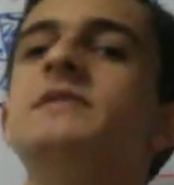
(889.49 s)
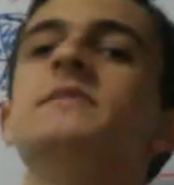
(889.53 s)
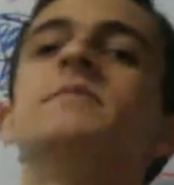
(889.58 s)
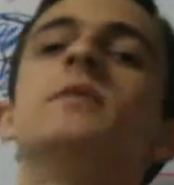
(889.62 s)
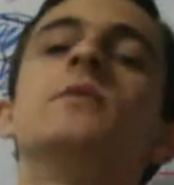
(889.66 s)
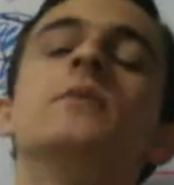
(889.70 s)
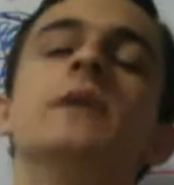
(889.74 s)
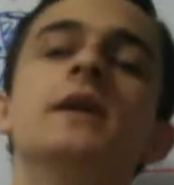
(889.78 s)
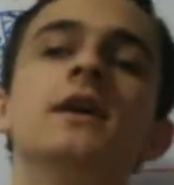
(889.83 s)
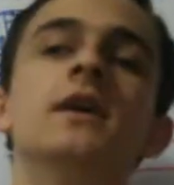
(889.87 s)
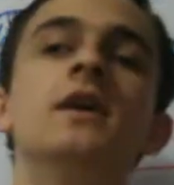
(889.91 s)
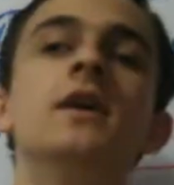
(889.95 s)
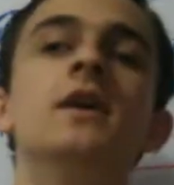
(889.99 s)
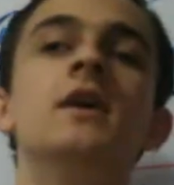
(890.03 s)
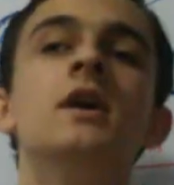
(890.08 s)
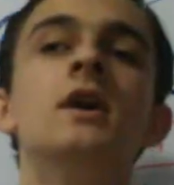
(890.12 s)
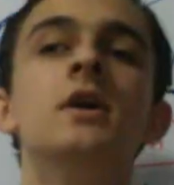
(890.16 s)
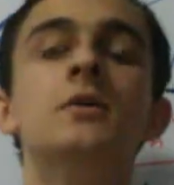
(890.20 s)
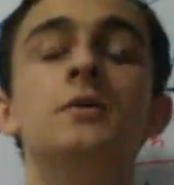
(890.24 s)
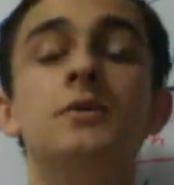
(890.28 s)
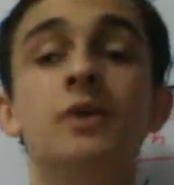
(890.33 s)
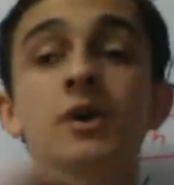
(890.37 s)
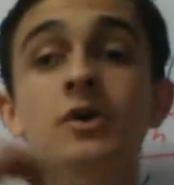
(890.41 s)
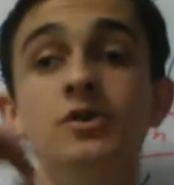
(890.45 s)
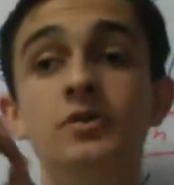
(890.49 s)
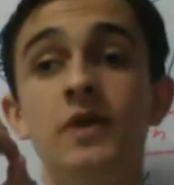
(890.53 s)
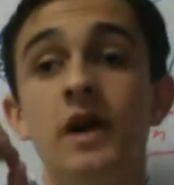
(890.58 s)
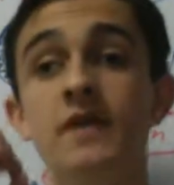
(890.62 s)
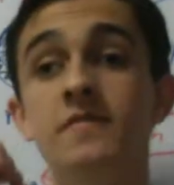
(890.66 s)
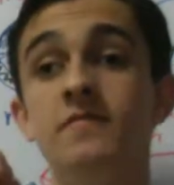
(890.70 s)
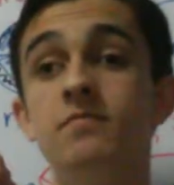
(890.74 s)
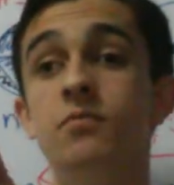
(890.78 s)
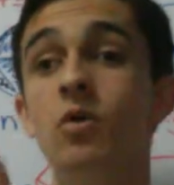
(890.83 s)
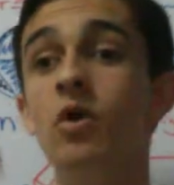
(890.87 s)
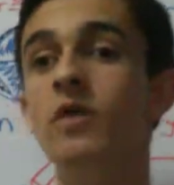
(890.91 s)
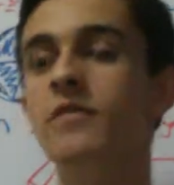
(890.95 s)
simple way. We're going to
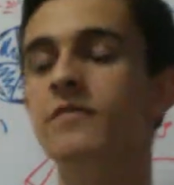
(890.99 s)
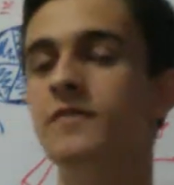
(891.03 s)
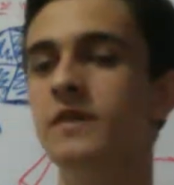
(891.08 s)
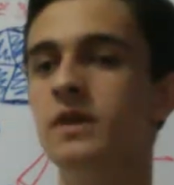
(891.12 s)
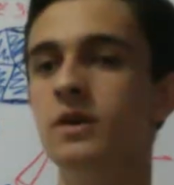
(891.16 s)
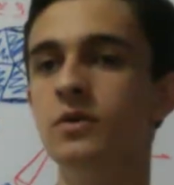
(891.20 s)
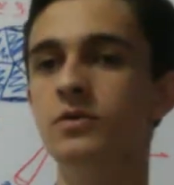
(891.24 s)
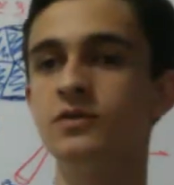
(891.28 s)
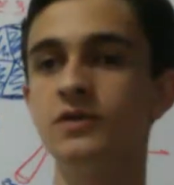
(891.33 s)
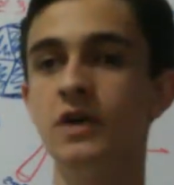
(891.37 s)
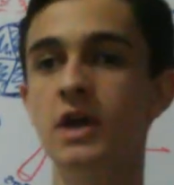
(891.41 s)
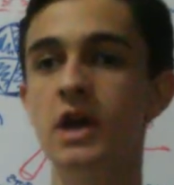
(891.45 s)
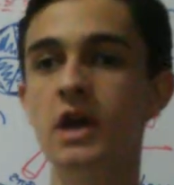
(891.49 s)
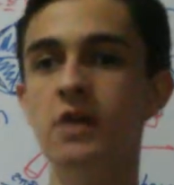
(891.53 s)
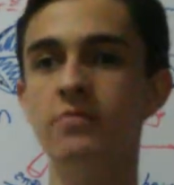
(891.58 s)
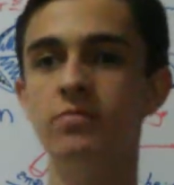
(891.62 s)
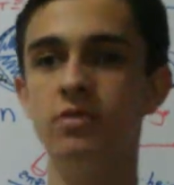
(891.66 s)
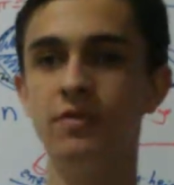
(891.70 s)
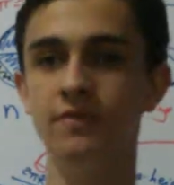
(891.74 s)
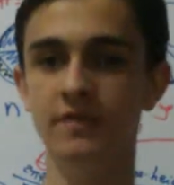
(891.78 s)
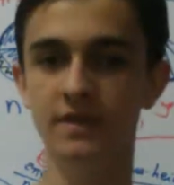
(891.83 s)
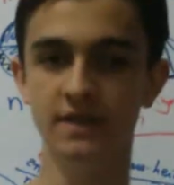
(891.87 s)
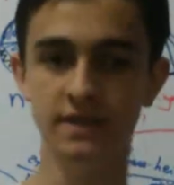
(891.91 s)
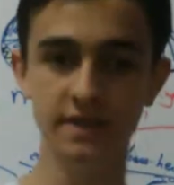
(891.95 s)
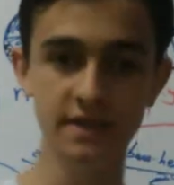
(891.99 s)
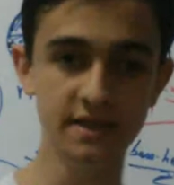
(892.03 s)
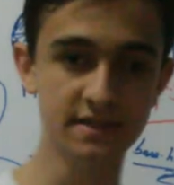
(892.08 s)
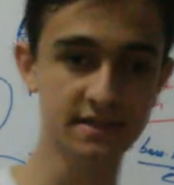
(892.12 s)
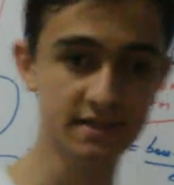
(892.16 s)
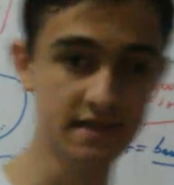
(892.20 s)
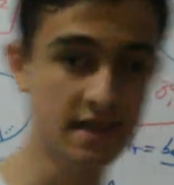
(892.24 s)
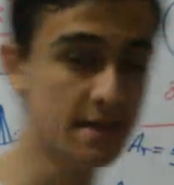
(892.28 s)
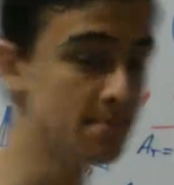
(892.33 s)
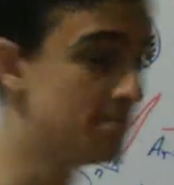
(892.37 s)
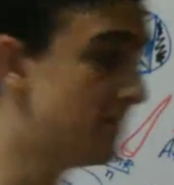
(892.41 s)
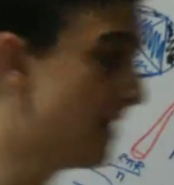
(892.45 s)
have more videos proving
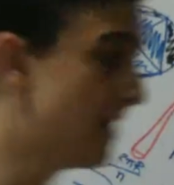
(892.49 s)
this